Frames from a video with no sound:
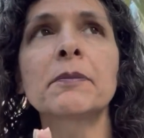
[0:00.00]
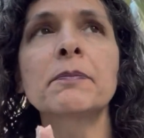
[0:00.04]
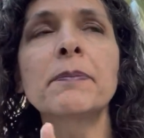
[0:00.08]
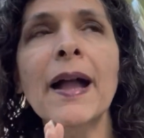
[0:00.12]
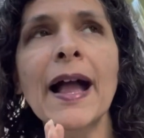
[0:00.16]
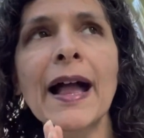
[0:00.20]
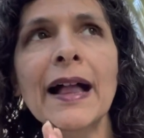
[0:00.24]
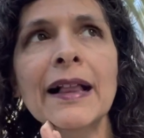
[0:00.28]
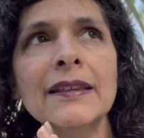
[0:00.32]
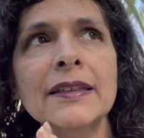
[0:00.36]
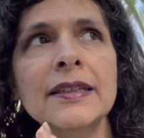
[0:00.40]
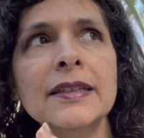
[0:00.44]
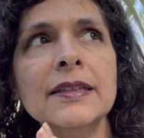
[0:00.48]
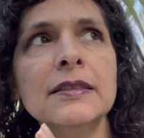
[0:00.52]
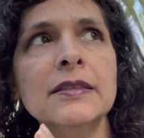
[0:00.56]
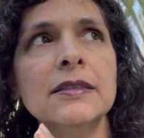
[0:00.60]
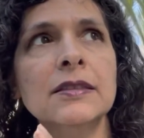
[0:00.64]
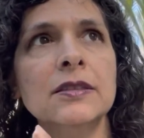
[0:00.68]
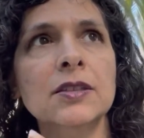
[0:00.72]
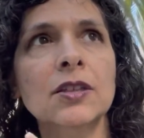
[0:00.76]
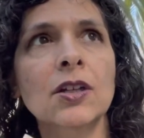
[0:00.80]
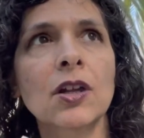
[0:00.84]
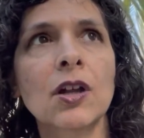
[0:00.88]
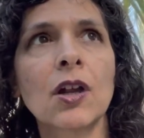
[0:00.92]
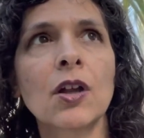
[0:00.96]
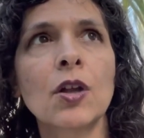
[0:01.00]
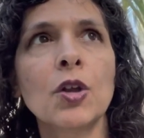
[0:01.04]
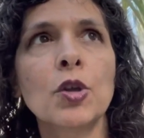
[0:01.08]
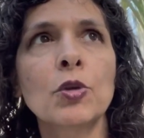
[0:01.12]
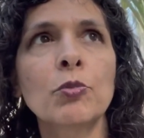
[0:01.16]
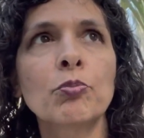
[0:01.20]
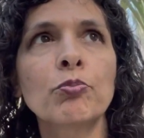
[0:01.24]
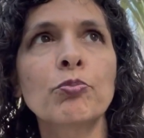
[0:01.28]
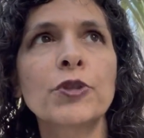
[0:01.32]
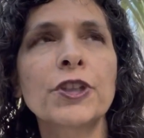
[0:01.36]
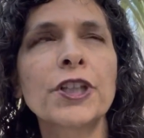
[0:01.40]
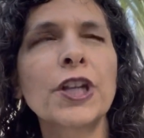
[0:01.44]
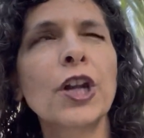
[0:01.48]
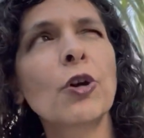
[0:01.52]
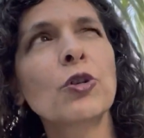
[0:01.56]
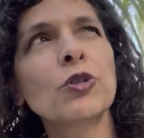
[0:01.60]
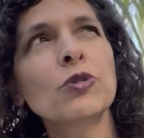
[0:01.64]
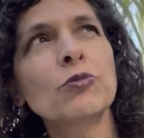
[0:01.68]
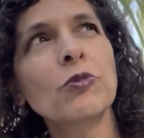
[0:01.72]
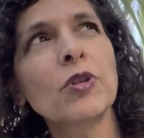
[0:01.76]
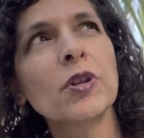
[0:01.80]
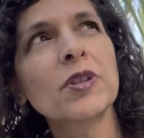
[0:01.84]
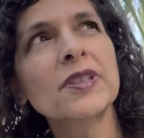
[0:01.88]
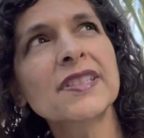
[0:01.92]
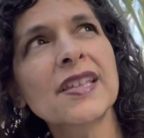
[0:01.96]
Pellets, you know,
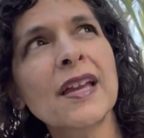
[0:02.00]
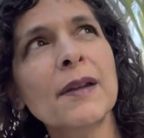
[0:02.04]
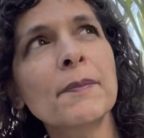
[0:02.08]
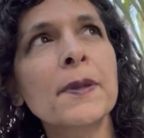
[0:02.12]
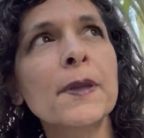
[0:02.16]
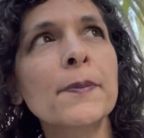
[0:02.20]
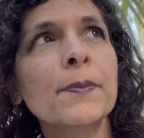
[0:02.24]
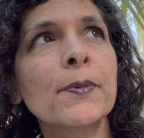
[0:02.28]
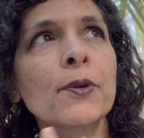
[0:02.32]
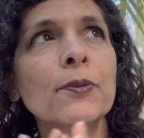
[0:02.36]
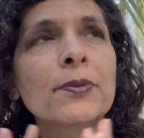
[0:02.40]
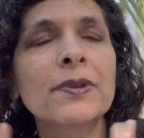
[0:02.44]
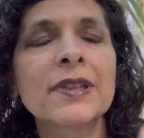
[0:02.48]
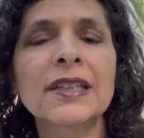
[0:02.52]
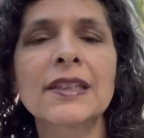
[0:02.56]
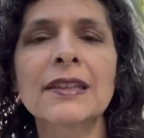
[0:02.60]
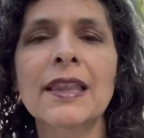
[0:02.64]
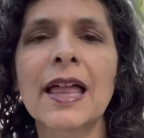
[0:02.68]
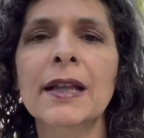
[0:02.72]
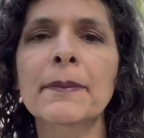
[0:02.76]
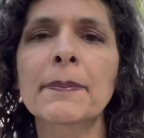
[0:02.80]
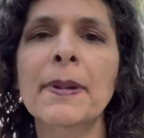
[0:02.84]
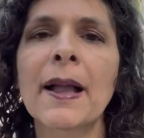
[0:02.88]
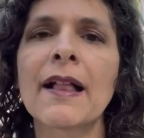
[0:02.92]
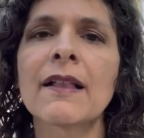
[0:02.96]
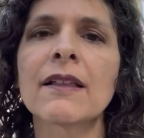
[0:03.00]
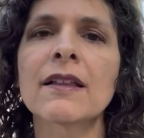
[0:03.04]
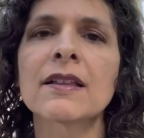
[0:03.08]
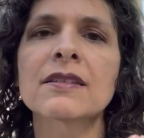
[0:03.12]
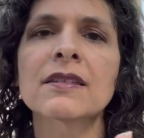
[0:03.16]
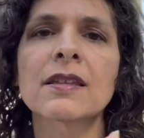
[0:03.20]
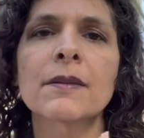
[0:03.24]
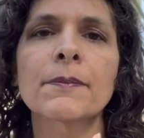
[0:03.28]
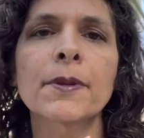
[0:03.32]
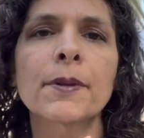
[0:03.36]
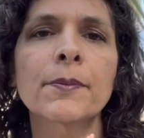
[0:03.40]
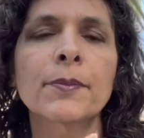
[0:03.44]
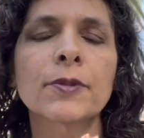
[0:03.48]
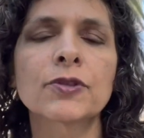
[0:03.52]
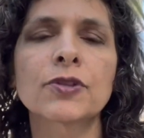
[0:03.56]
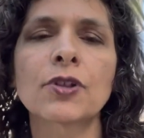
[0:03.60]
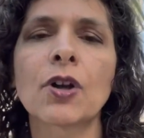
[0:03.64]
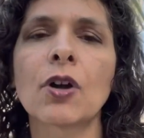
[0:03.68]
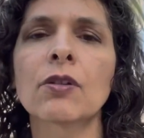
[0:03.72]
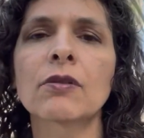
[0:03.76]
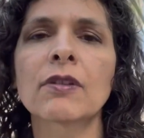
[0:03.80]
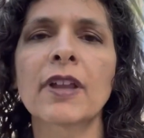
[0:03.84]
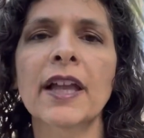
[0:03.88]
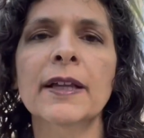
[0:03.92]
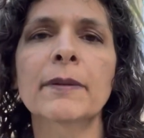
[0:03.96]
some people really like pellets, some people
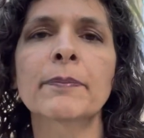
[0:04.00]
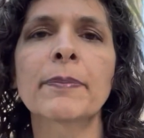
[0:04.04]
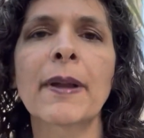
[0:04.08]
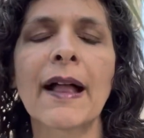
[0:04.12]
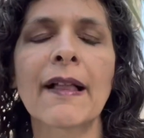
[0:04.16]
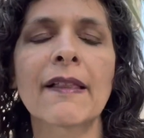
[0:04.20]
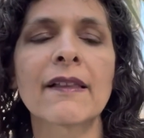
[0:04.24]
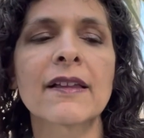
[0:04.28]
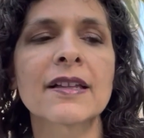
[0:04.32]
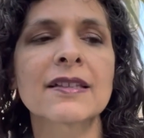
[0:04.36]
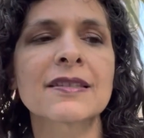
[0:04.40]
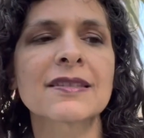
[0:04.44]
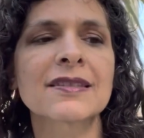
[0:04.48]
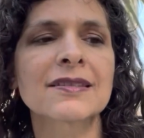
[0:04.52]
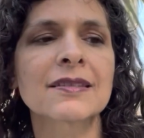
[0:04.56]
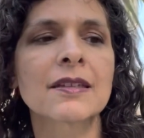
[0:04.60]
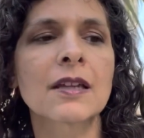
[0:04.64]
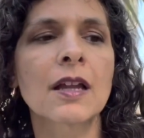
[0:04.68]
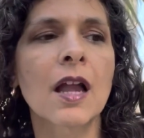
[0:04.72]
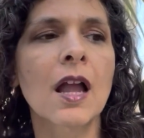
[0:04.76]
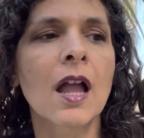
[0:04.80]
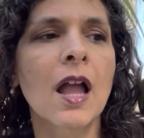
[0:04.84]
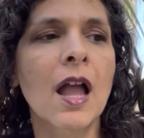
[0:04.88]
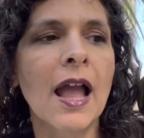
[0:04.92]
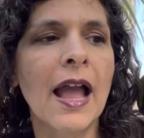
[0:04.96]
don't like pellets,